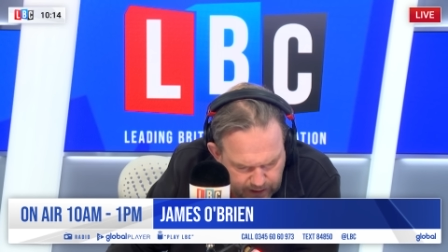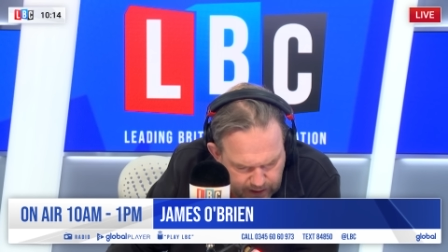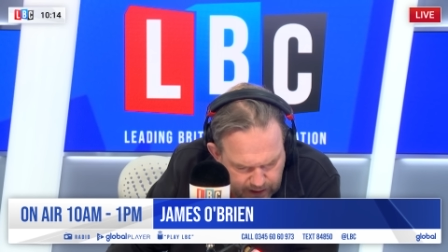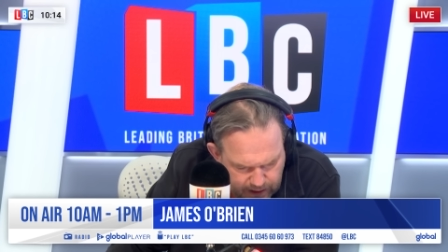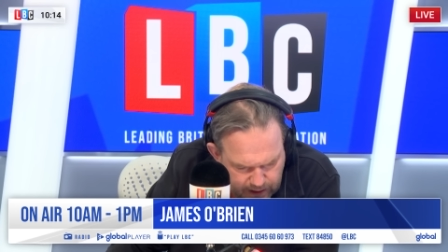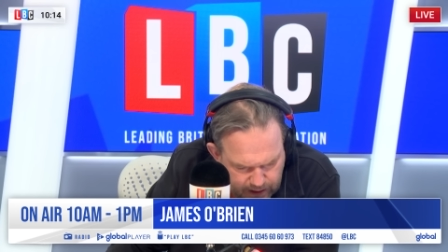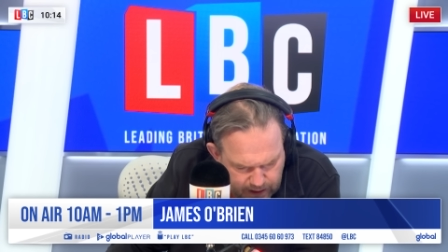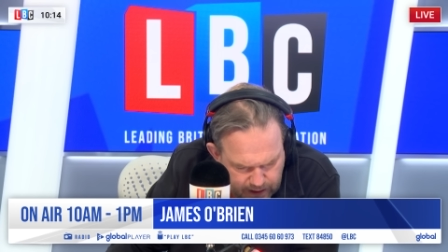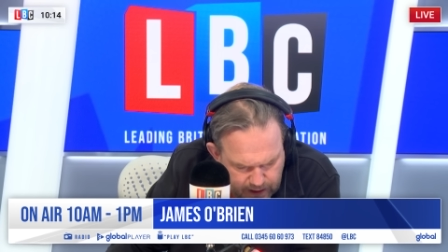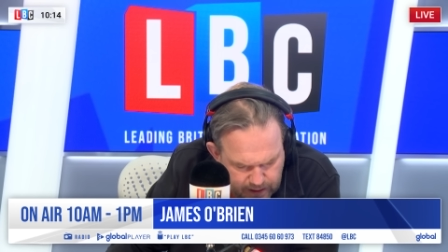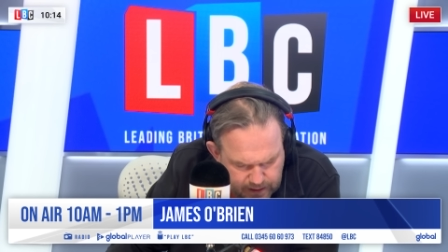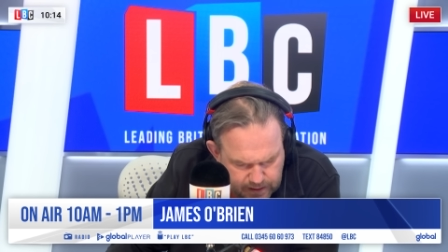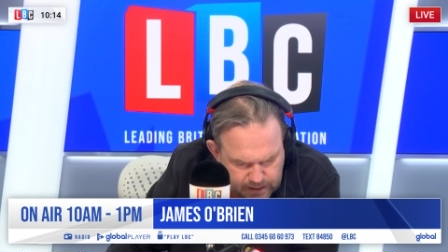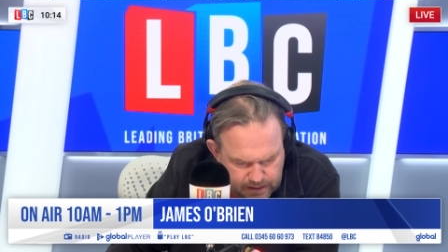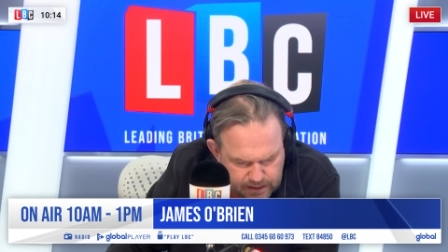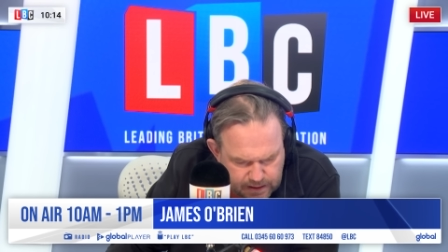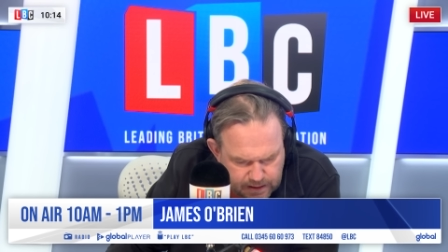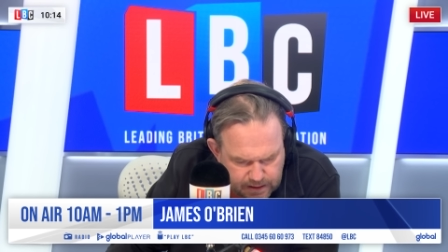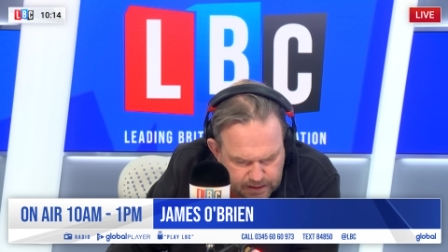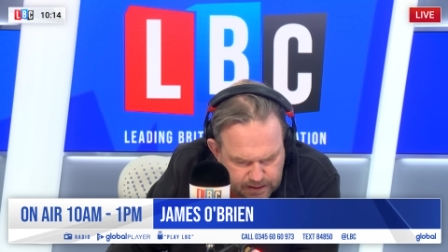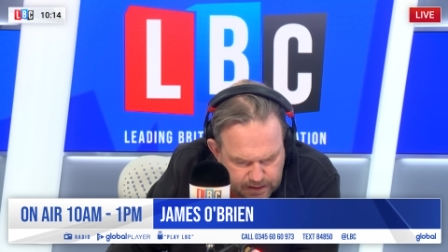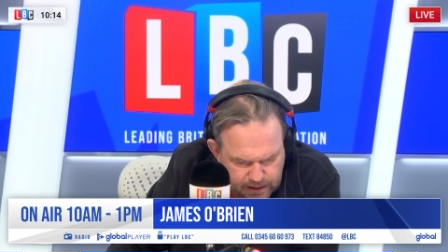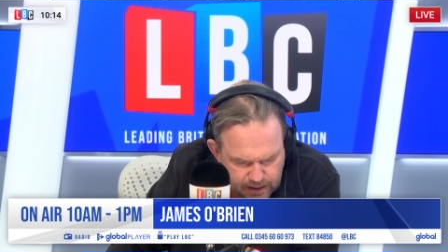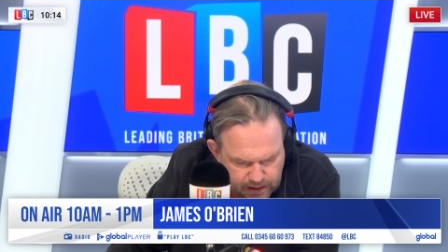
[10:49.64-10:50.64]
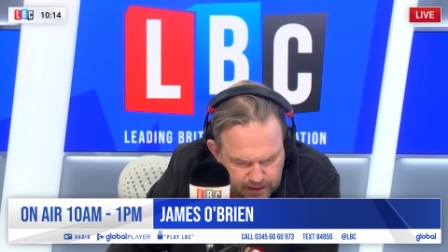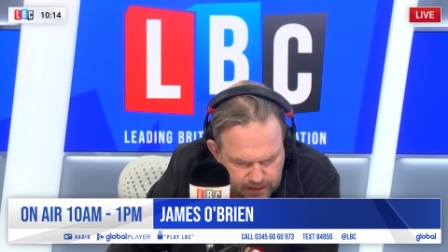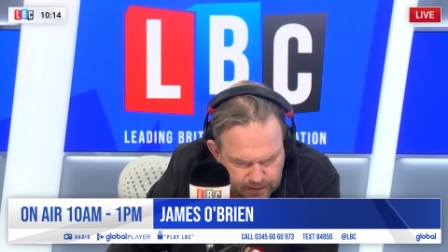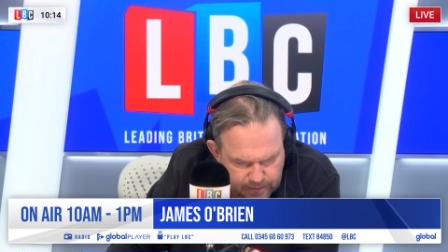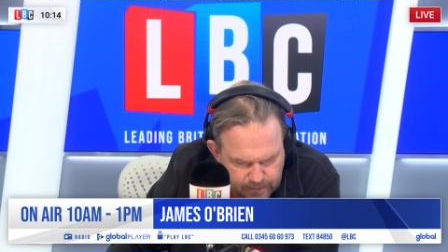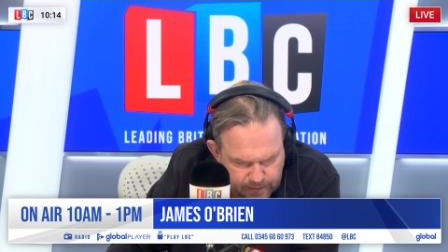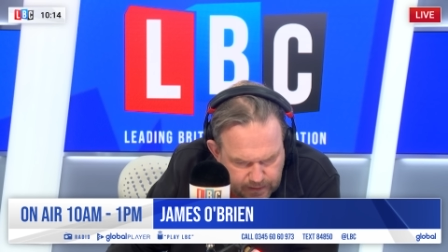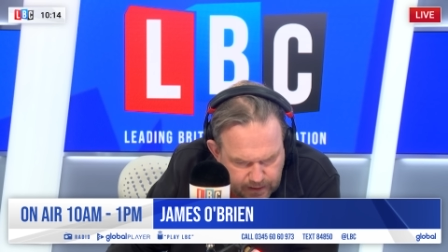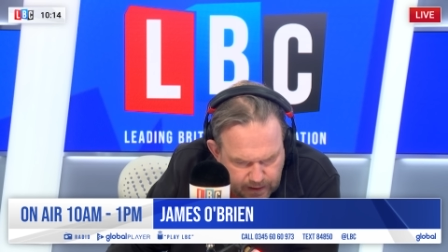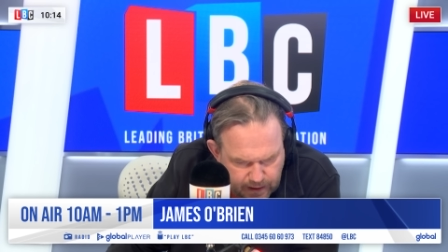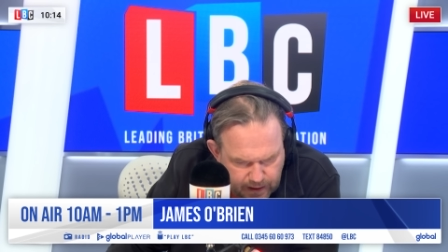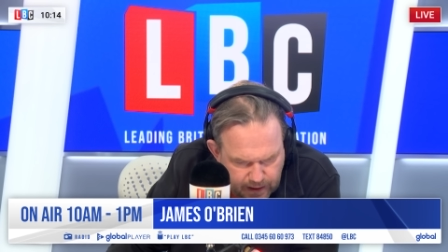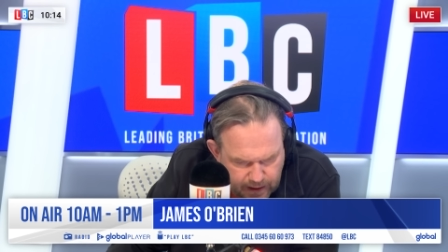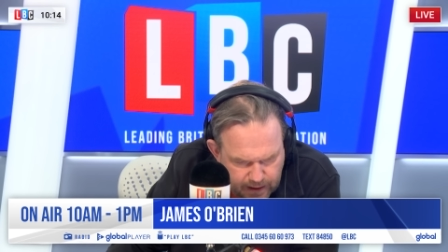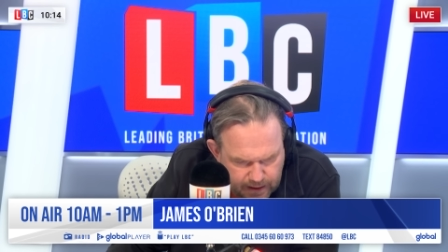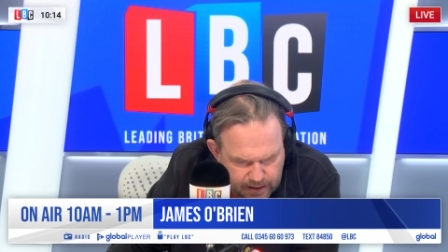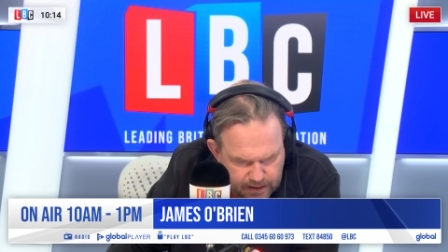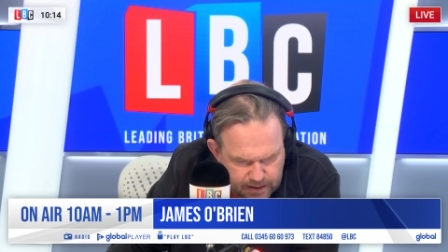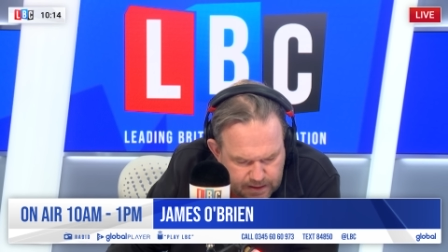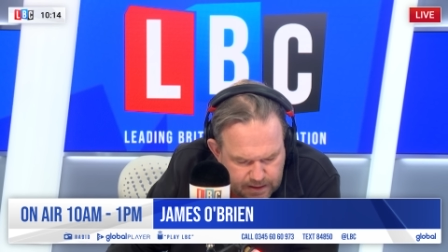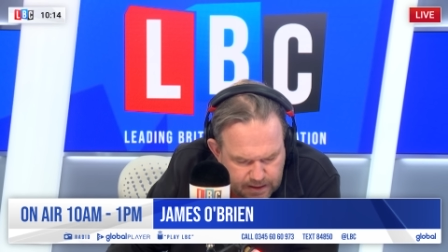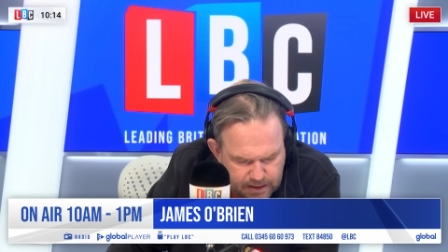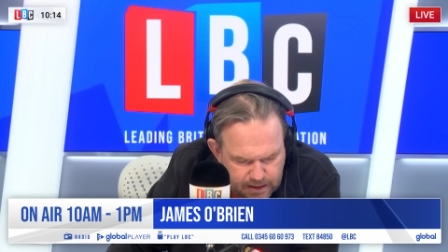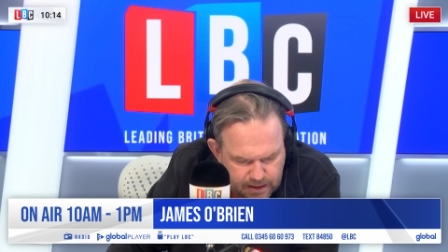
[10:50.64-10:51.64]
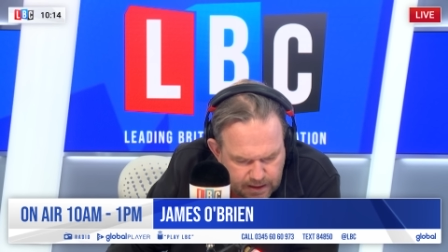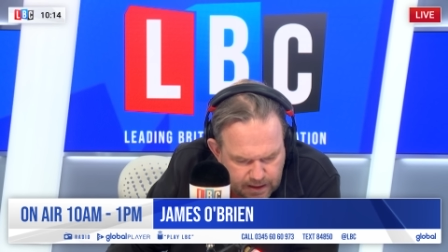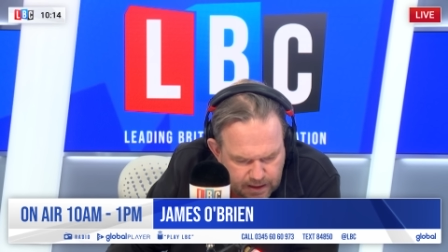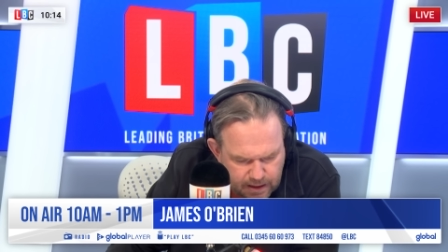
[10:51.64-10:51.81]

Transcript: another teacher. And